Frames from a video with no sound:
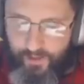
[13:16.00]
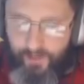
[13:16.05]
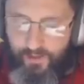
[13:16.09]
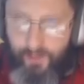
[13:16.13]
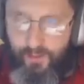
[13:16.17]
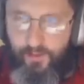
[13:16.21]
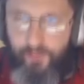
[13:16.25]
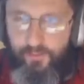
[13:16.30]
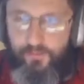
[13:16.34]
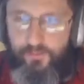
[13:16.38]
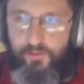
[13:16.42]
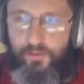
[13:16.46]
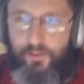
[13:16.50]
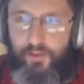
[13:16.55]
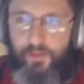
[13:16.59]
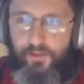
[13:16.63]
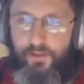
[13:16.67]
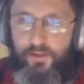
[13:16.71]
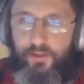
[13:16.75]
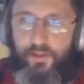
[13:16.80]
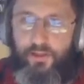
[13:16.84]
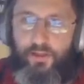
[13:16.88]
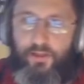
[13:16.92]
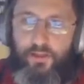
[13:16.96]
And, you know,
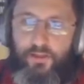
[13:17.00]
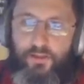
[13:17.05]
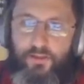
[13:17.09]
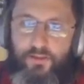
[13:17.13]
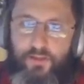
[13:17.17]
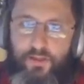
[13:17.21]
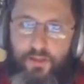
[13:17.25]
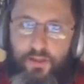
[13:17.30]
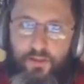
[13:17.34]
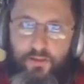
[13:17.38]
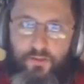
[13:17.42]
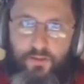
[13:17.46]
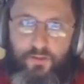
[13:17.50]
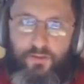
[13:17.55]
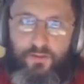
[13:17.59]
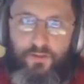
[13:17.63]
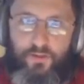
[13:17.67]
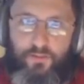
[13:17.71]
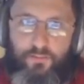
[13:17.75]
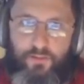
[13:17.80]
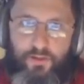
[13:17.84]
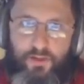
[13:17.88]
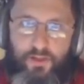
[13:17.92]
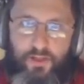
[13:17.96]
and you say, of
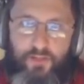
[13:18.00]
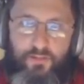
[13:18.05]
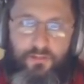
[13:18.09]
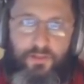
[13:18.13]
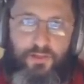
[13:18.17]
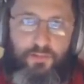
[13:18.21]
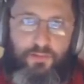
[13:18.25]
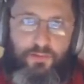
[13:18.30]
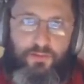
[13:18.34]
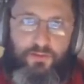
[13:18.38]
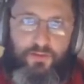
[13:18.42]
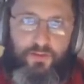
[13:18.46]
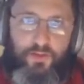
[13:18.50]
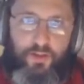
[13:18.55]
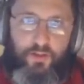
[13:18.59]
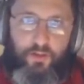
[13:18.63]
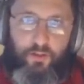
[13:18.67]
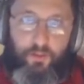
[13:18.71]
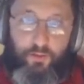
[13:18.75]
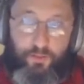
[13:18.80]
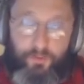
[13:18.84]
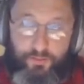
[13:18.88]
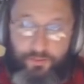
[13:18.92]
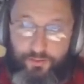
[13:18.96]
course, I'm going to get people
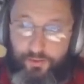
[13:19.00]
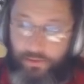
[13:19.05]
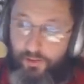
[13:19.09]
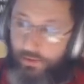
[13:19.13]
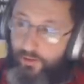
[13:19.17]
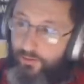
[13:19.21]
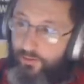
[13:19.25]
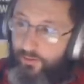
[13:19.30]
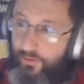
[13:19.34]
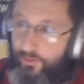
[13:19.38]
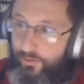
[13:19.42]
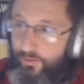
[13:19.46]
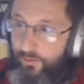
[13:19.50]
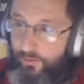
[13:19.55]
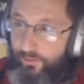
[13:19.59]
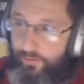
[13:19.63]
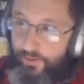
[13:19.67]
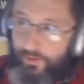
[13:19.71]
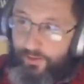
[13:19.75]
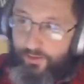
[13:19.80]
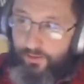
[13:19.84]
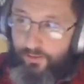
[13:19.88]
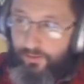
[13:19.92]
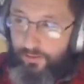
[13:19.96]
saying, oh, see, you know,
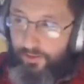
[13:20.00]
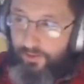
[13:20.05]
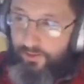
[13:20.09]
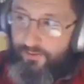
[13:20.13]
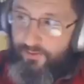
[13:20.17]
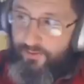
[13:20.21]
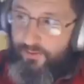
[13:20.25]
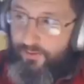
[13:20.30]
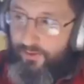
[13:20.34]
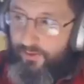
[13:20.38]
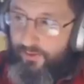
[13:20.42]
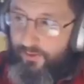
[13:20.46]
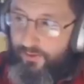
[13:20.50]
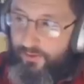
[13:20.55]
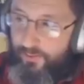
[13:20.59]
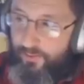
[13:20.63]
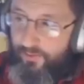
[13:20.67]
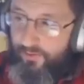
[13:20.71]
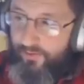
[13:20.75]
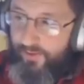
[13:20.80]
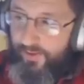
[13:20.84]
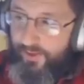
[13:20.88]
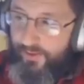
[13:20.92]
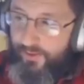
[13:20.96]
Denlinger believes in sinless
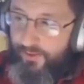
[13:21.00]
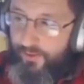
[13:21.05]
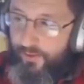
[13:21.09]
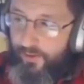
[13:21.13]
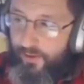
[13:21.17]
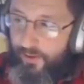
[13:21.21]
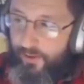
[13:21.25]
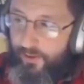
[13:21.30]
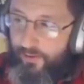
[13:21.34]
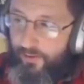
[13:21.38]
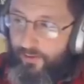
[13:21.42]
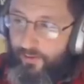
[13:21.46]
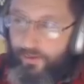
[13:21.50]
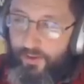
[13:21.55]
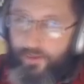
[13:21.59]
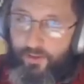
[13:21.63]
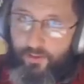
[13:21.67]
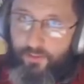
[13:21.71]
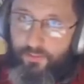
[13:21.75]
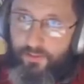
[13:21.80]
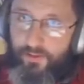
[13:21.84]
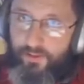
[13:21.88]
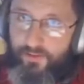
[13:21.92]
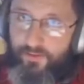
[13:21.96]
perfection. No, I
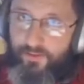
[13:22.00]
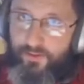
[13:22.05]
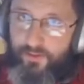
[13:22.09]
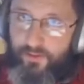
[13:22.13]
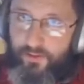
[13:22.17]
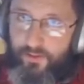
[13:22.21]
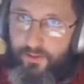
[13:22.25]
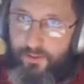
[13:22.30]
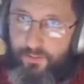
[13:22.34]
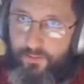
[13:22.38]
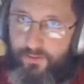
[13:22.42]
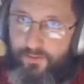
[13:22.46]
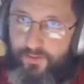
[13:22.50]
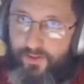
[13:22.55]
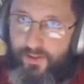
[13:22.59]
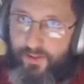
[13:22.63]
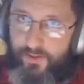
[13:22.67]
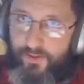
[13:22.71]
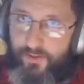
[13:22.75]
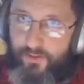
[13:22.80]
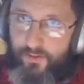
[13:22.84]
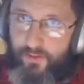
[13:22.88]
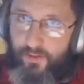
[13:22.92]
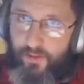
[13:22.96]
don't believe in sinless
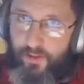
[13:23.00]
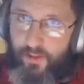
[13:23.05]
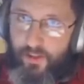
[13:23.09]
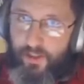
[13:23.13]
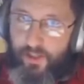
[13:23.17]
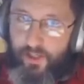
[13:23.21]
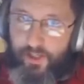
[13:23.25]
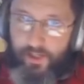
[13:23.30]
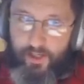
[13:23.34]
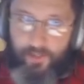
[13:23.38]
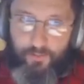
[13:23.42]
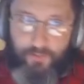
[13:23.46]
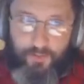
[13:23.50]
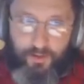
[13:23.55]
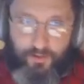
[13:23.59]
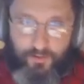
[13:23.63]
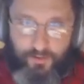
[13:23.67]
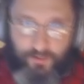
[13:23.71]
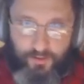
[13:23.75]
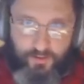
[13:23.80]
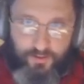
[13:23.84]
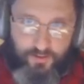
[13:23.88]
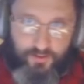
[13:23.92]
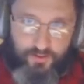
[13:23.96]
perfection. And I'm
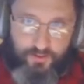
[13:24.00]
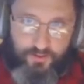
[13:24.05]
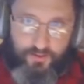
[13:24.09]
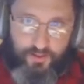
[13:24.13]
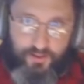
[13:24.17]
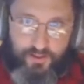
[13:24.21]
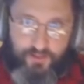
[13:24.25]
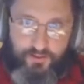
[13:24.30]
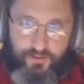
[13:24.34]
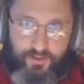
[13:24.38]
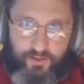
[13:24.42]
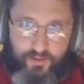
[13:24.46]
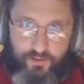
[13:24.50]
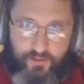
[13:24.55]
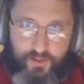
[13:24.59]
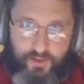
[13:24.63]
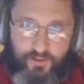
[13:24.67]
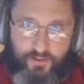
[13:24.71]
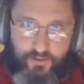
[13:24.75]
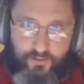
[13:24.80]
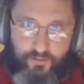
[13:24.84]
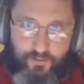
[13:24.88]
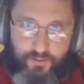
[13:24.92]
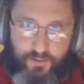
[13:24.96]
not judging this guy's
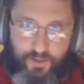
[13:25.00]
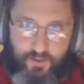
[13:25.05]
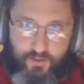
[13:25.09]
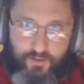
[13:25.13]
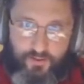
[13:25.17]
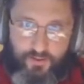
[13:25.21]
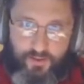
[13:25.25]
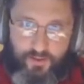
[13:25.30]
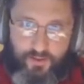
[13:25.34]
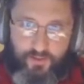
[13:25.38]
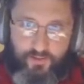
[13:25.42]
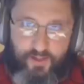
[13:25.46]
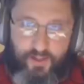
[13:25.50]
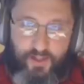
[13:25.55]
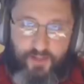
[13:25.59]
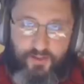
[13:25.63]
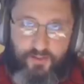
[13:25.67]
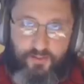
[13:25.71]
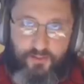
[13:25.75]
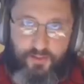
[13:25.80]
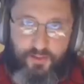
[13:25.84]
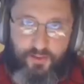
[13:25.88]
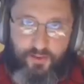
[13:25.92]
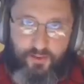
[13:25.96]
salvation, Romero's
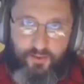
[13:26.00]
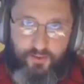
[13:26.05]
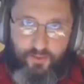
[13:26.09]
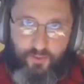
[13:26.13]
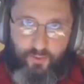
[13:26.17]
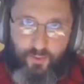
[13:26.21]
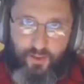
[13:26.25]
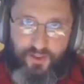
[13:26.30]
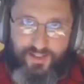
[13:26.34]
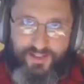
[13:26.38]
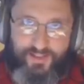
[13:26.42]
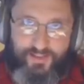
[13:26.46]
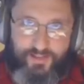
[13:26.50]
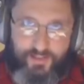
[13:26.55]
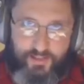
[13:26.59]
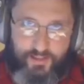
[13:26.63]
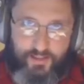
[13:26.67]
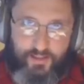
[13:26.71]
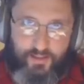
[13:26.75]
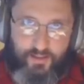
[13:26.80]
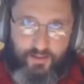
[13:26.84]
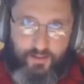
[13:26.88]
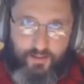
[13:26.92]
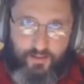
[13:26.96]
salvation, because of what he
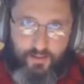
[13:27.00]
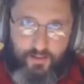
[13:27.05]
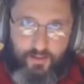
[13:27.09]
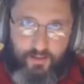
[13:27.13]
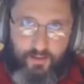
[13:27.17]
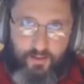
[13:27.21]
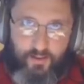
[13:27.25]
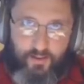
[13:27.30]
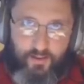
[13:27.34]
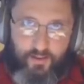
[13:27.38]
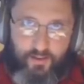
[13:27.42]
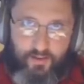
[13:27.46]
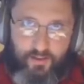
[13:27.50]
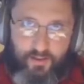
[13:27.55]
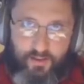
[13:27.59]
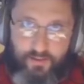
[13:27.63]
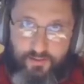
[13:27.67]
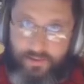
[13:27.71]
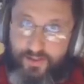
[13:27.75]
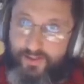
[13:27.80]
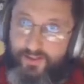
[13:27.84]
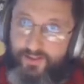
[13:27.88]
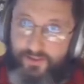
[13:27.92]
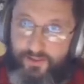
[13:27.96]
did here.
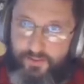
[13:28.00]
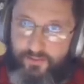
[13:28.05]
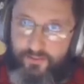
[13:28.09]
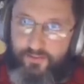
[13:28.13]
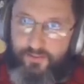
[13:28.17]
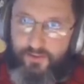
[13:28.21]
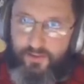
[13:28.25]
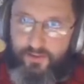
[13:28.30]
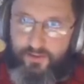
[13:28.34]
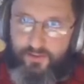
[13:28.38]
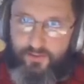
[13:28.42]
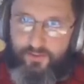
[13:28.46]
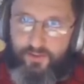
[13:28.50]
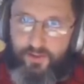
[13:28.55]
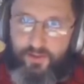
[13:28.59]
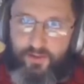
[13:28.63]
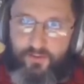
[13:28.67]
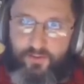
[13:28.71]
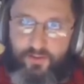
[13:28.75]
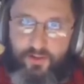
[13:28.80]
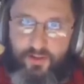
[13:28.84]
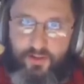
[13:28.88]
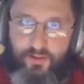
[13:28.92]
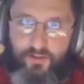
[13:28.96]
Okay, that is it's a
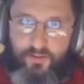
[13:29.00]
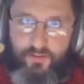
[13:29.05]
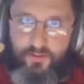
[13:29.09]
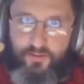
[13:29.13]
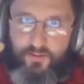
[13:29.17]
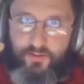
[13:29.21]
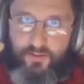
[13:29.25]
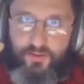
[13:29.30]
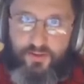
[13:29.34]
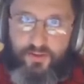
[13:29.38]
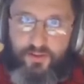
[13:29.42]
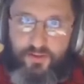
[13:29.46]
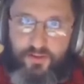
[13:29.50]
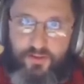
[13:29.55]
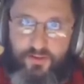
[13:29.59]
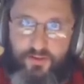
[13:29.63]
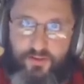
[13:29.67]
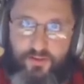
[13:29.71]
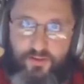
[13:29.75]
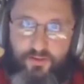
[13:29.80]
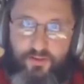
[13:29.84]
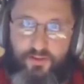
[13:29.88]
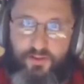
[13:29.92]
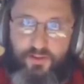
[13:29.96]
very, very
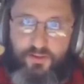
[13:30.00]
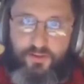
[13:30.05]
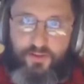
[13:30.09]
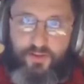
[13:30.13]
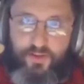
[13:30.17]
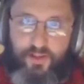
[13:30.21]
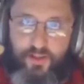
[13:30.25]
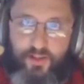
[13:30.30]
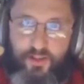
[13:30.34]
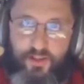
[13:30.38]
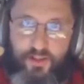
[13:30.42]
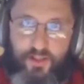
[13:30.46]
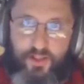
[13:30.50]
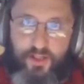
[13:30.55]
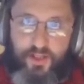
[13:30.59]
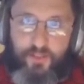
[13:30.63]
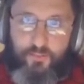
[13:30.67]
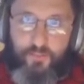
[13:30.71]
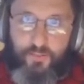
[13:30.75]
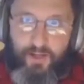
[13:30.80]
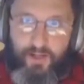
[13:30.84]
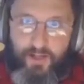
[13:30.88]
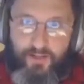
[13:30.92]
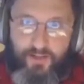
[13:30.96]
serious and egregious thing.
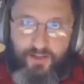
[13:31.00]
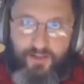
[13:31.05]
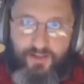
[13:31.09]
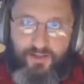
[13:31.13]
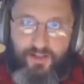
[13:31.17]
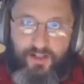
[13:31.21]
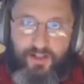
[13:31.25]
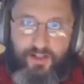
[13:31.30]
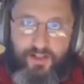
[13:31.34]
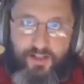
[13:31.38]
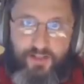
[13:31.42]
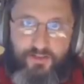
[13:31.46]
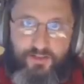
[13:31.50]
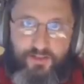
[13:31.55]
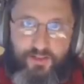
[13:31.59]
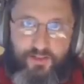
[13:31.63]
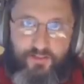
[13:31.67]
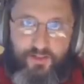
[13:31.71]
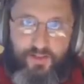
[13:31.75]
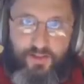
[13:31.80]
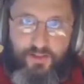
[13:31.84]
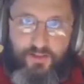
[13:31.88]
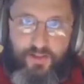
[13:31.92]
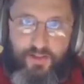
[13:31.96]
But I judge that guy's
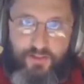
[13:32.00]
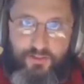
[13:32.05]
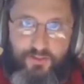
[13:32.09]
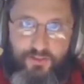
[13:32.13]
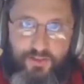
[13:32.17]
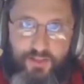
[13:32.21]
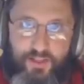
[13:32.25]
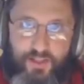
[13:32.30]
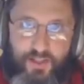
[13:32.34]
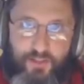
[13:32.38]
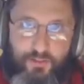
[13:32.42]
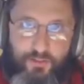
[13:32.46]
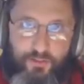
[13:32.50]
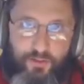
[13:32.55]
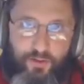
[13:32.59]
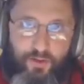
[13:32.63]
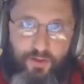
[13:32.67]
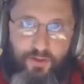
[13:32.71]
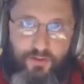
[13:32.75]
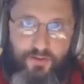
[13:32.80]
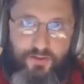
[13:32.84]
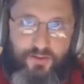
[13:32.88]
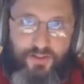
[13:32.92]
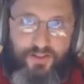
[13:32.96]
salvation. I was saying he was
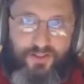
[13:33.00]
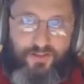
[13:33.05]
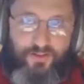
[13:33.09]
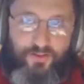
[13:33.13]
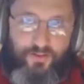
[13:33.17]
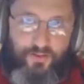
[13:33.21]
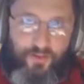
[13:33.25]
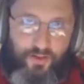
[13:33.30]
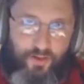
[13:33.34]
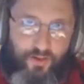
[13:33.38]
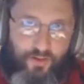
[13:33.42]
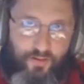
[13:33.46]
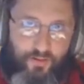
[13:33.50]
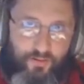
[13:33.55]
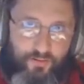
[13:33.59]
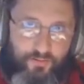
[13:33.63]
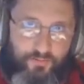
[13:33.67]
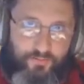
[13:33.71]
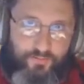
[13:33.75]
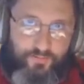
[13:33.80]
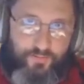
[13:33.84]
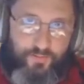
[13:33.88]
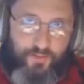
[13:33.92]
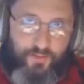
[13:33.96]
lost years ago.
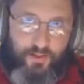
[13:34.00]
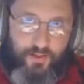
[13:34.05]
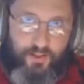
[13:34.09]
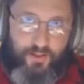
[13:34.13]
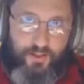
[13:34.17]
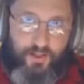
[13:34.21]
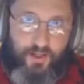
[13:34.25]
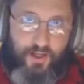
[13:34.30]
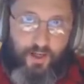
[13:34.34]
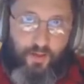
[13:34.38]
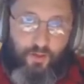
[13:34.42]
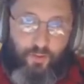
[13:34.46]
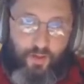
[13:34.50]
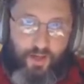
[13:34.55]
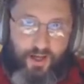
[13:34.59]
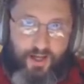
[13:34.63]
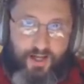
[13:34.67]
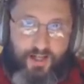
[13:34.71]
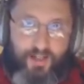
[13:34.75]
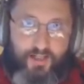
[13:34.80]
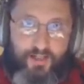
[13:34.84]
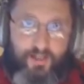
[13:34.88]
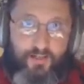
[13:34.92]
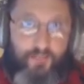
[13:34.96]
Right?
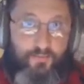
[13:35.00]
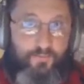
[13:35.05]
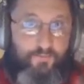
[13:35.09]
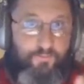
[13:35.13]
Why?